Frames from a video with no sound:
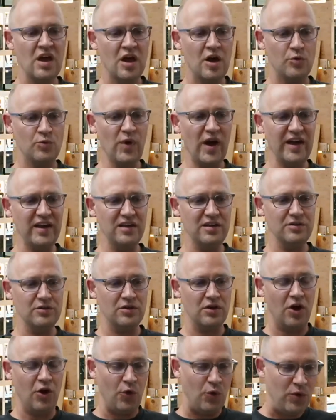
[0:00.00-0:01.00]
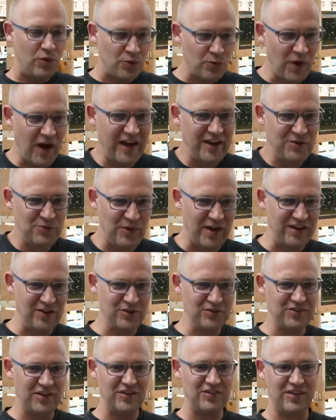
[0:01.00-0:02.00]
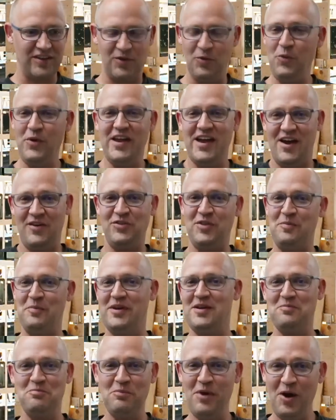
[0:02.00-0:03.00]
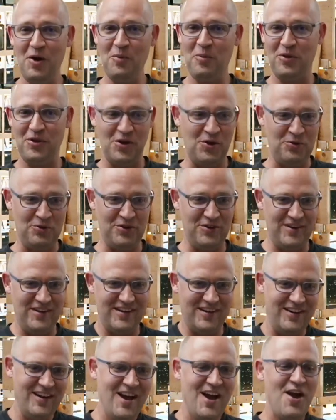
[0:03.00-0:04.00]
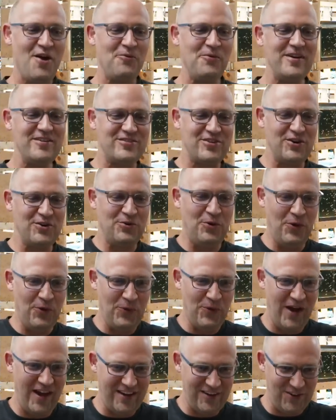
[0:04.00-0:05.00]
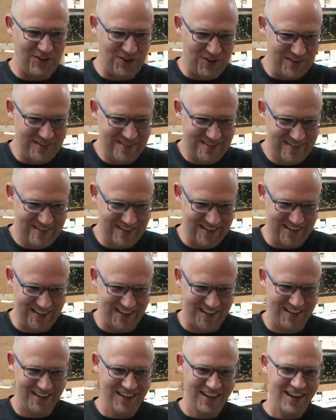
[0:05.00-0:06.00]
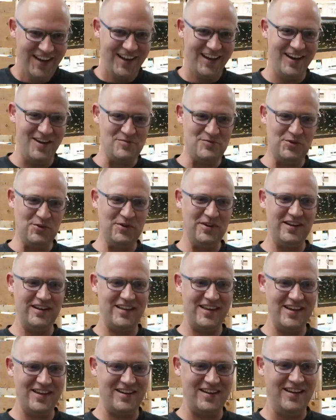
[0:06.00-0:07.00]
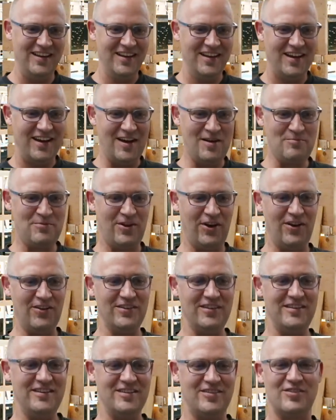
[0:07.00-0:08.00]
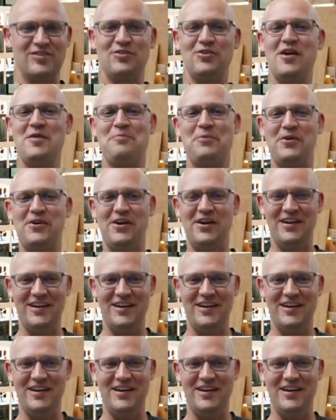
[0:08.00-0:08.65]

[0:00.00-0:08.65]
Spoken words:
Ryan Reynolds. I was like, we have the Mint Mobile owner here. Richard Reynolds. I'm doing it again. I'm calling you Scraper.